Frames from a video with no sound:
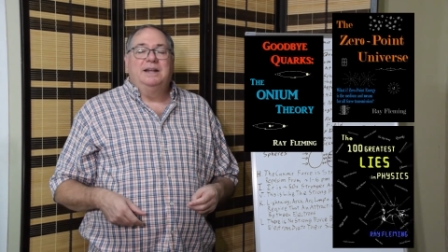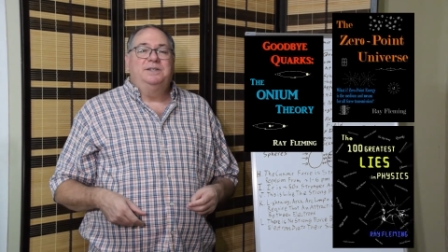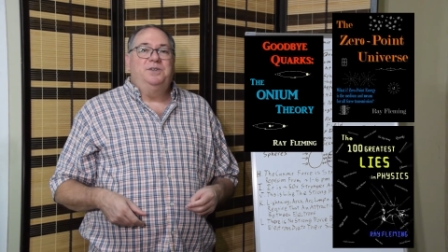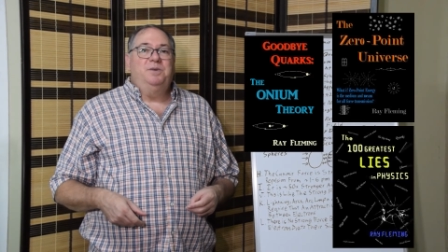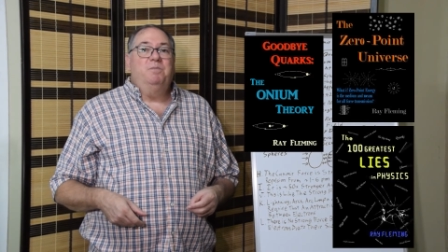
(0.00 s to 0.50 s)

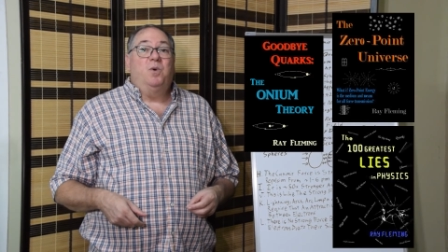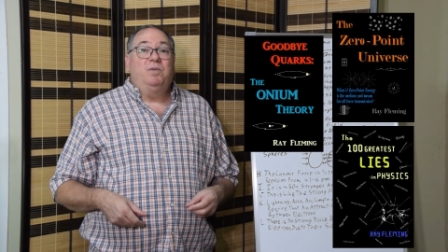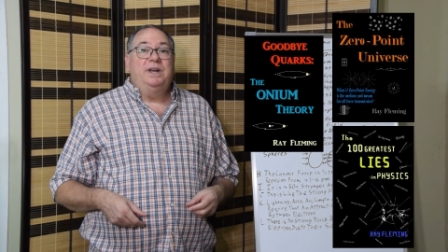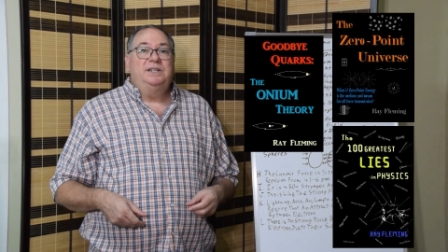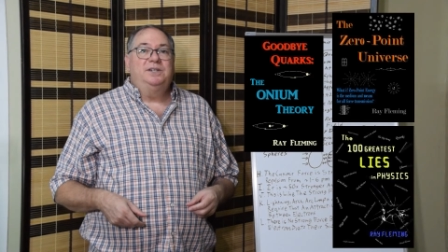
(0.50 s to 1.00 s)
do more
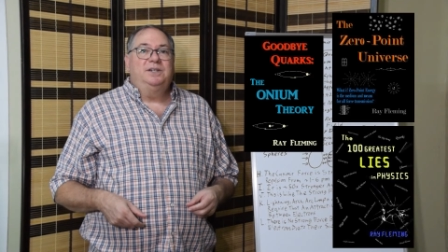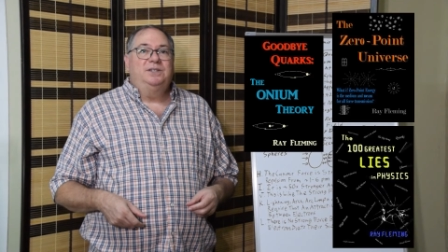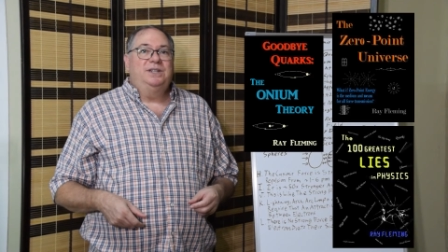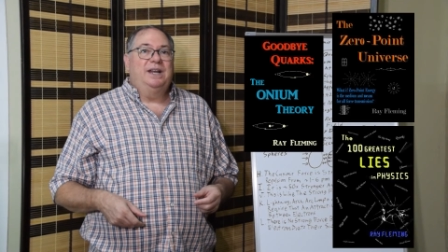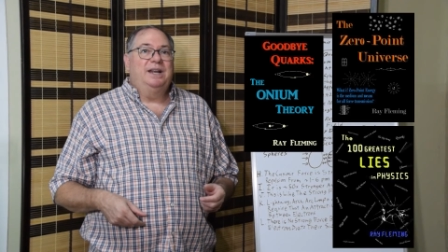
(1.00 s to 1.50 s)

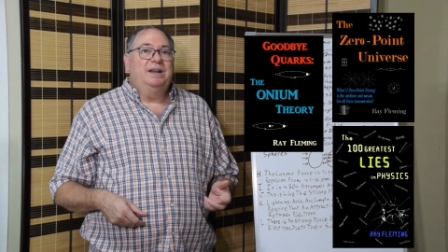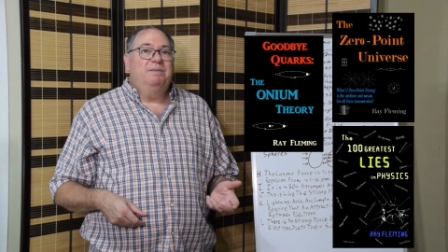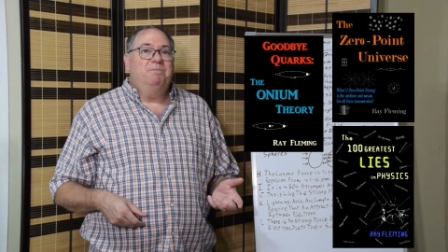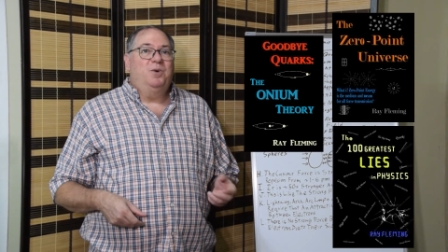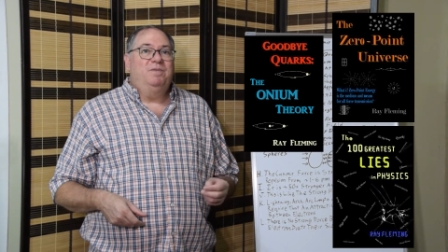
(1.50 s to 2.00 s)
research
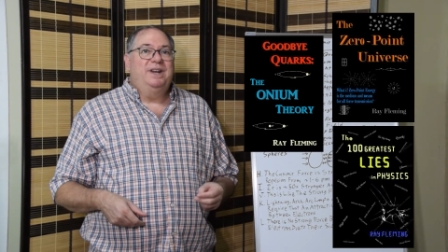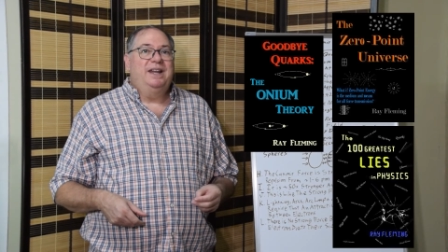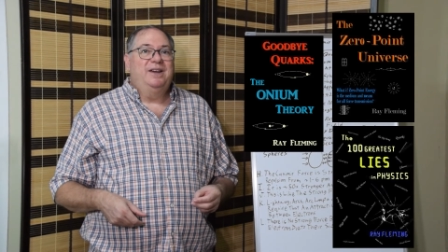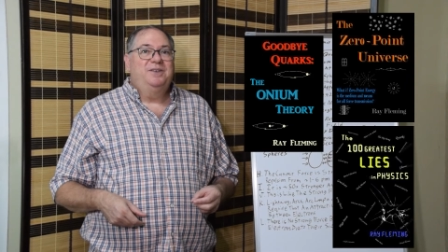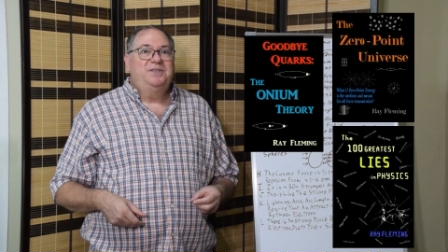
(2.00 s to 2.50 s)
and more
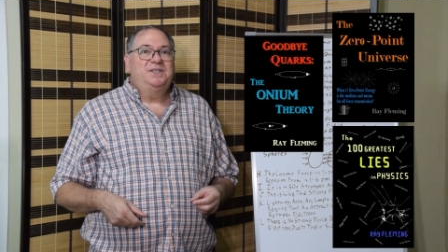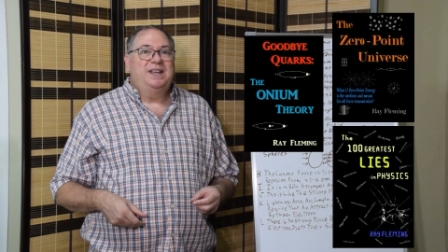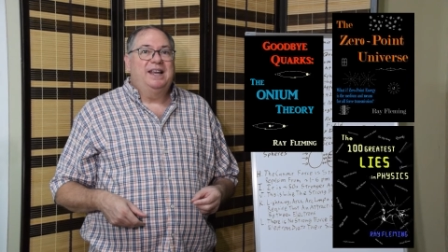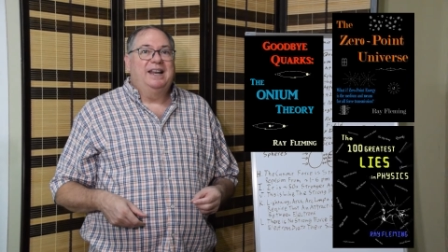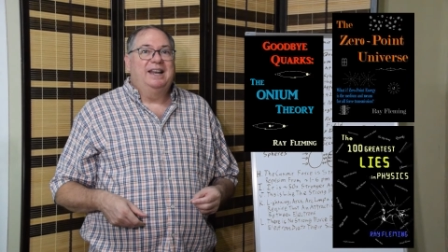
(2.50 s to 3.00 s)
videos,
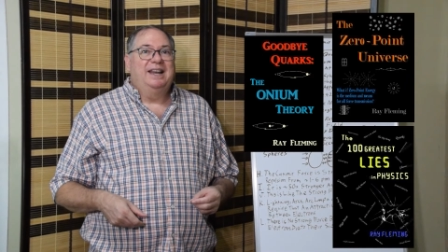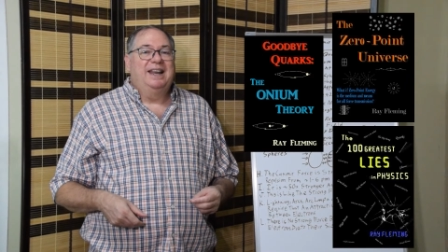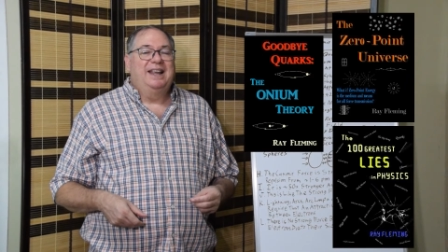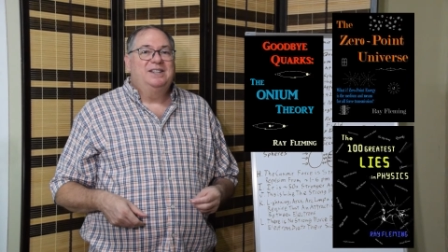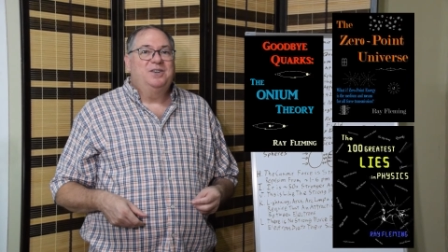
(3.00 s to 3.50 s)
and
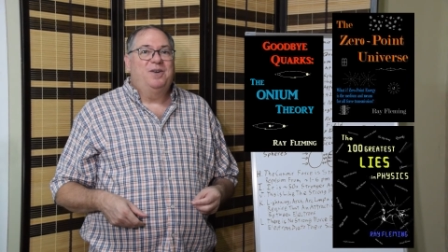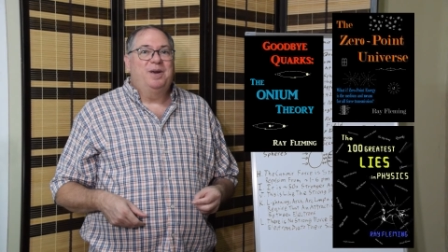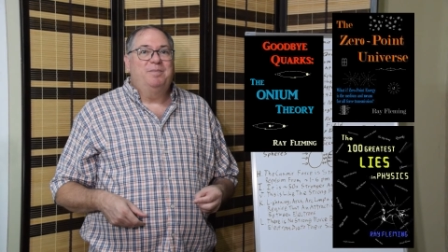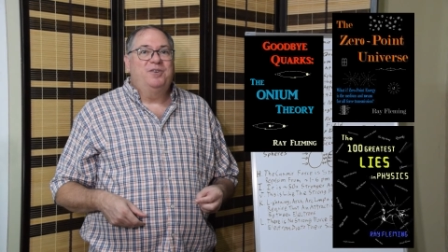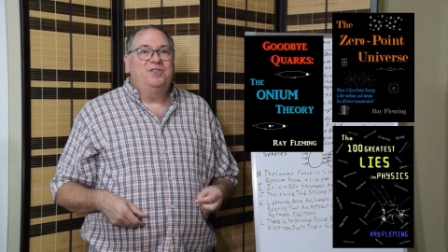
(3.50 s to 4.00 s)
so I
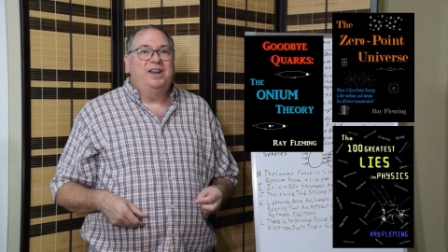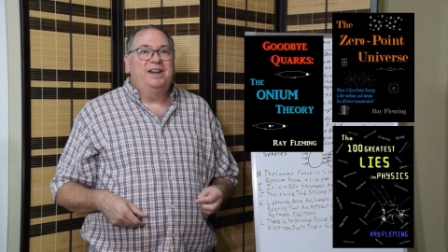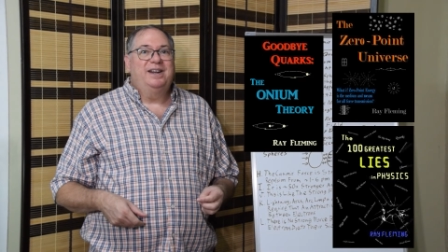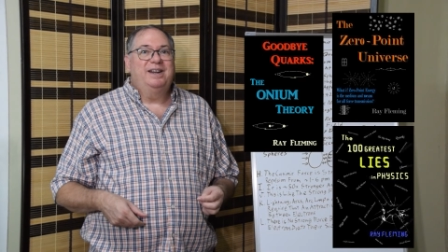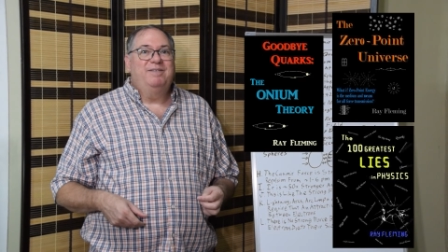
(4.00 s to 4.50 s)

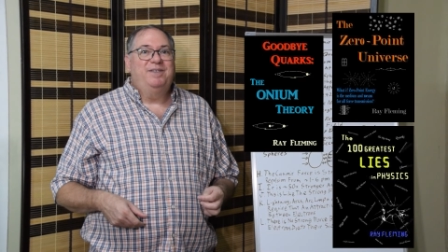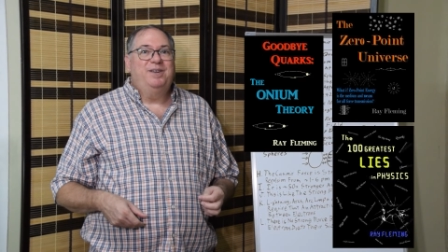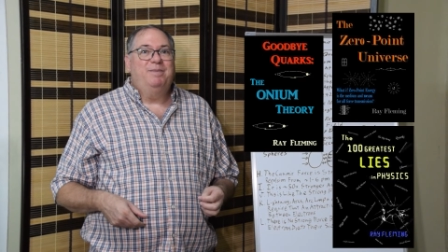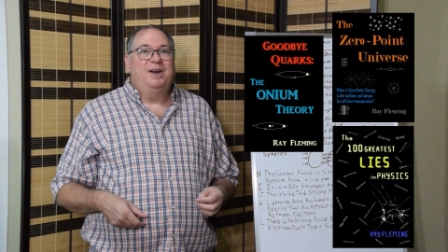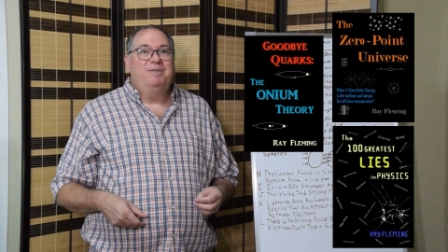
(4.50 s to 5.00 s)
appreciate it if
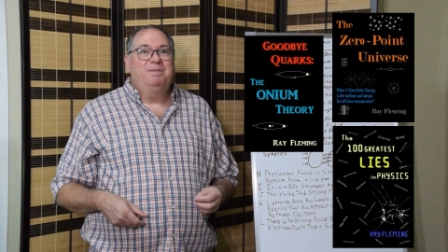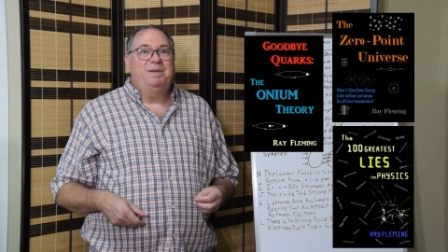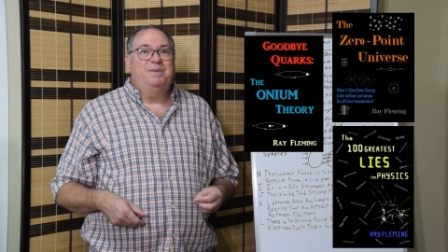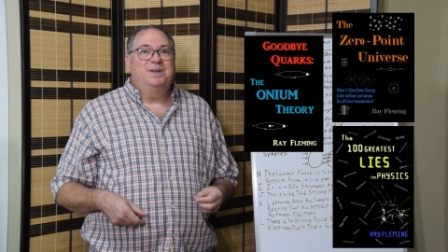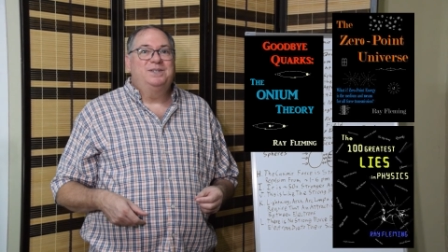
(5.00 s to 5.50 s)
you buy one of my
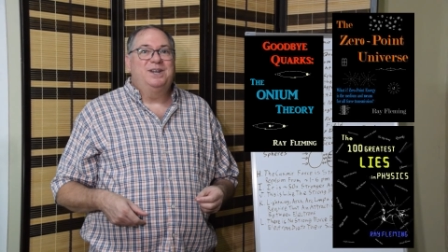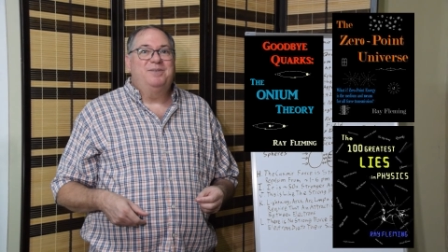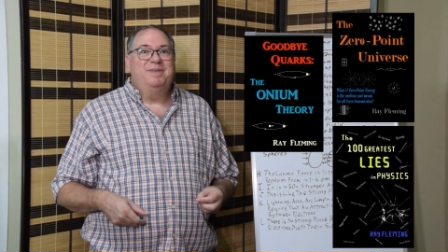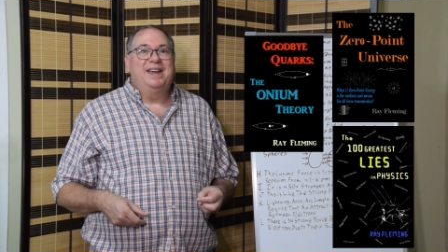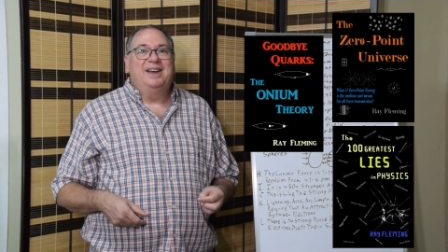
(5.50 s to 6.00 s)
books to
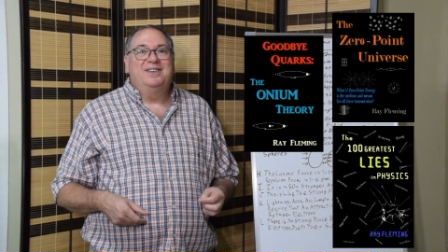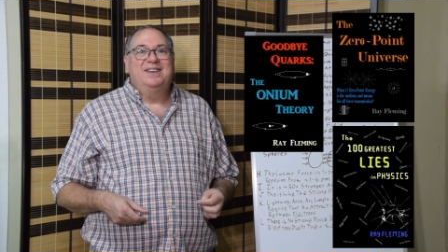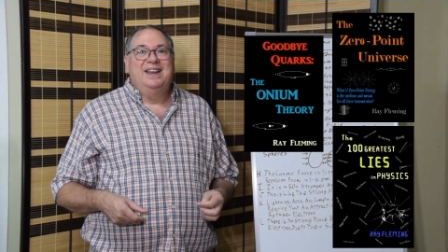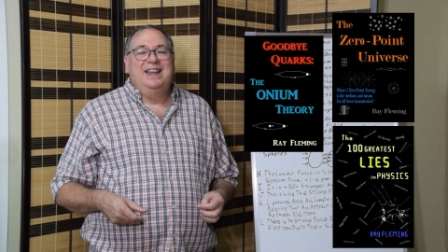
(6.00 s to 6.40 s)
help me out.